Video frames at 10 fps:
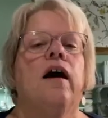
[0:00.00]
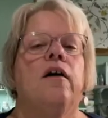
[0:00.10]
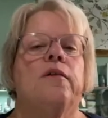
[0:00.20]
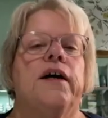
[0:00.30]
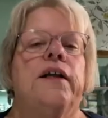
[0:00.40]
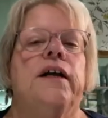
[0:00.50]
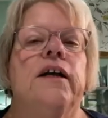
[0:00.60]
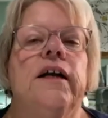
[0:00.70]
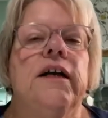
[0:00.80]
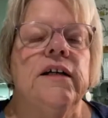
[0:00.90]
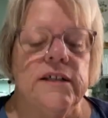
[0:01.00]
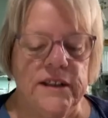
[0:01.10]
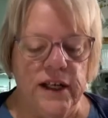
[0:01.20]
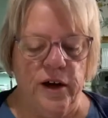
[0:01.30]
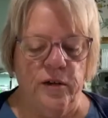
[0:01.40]
Alrighty.
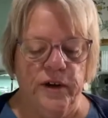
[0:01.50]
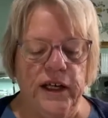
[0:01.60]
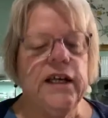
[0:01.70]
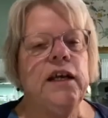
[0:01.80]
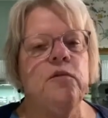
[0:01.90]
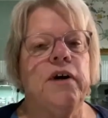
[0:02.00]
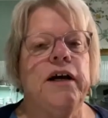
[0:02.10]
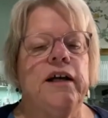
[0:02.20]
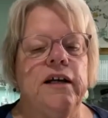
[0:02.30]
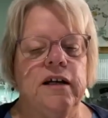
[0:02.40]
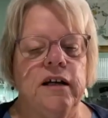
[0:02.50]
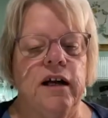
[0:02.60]
So, anyway,